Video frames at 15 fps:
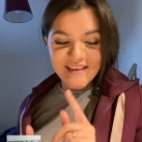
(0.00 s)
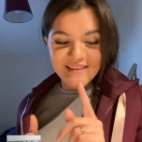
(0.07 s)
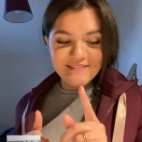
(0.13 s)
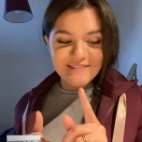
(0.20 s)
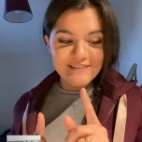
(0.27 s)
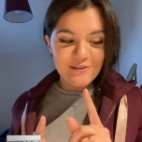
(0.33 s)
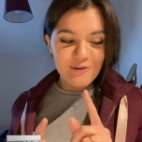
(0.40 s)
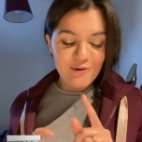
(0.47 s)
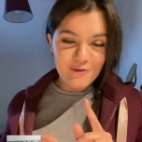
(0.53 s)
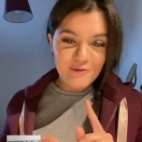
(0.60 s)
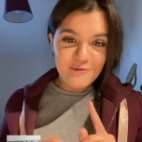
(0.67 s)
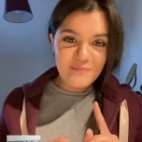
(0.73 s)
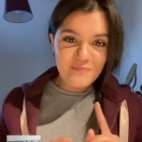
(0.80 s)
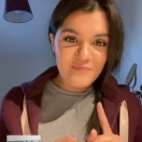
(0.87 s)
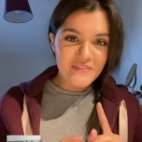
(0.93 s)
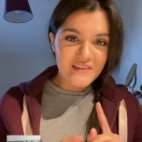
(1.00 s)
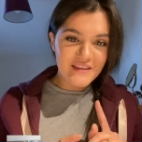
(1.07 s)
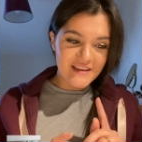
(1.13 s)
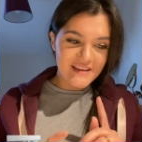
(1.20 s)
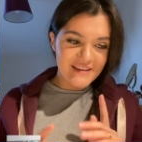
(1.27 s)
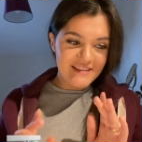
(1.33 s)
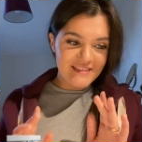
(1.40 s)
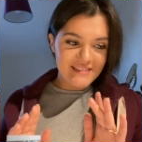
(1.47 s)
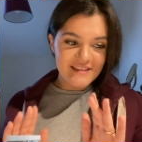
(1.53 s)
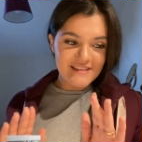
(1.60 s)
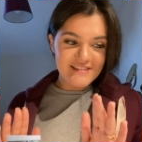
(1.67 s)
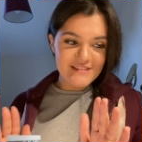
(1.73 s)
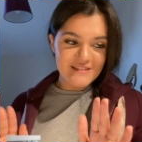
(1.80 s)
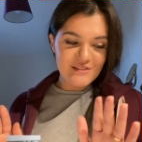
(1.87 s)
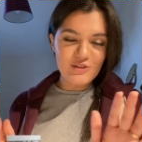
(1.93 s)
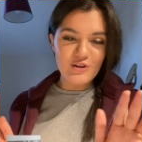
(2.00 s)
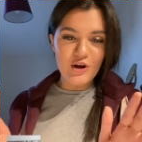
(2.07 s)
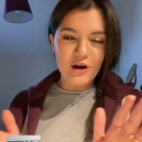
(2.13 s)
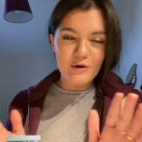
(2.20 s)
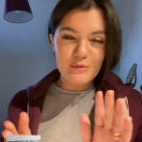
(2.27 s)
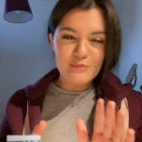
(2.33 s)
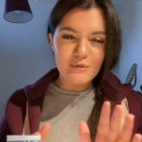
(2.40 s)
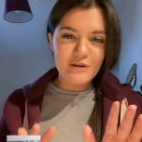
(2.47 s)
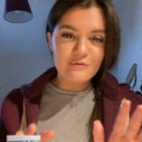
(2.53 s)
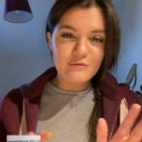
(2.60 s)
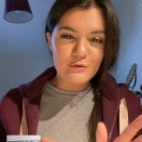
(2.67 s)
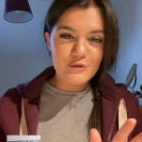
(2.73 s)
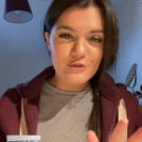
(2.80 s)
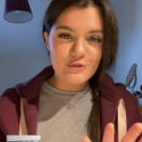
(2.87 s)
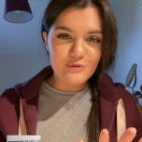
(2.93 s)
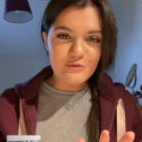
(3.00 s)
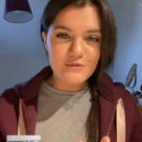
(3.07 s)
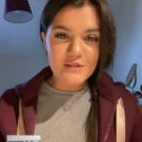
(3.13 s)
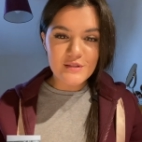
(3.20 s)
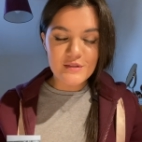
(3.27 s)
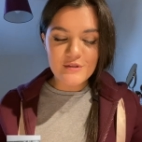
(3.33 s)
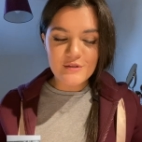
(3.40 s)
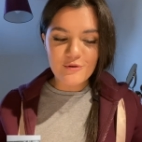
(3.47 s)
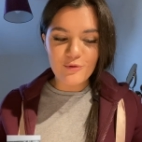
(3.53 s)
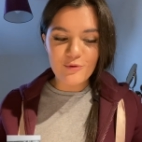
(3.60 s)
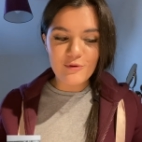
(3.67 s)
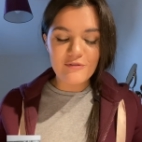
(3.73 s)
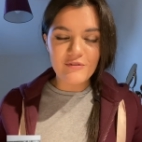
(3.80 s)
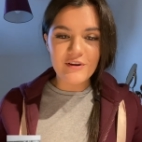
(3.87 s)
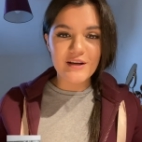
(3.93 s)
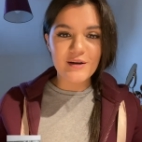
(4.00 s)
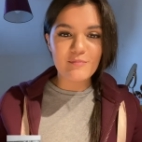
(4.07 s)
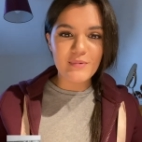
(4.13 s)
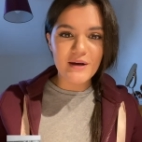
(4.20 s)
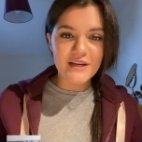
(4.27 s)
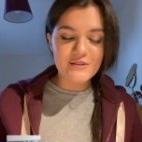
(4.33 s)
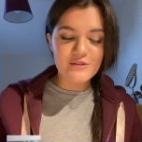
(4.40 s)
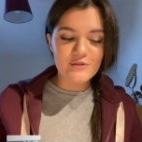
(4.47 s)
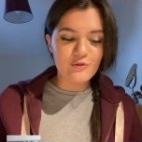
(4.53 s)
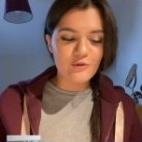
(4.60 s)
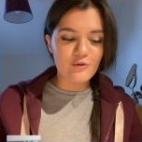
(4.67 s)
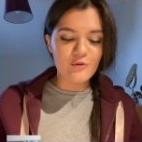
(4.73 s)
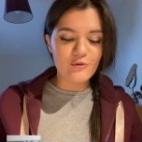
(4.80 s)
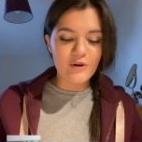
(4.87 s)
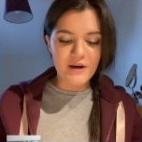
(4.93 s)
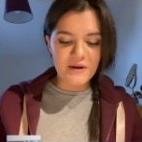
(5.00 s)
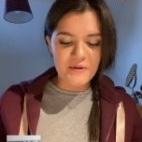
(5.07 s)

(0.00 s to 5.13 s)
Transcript: So there's, I was one of those students in school. If I come back to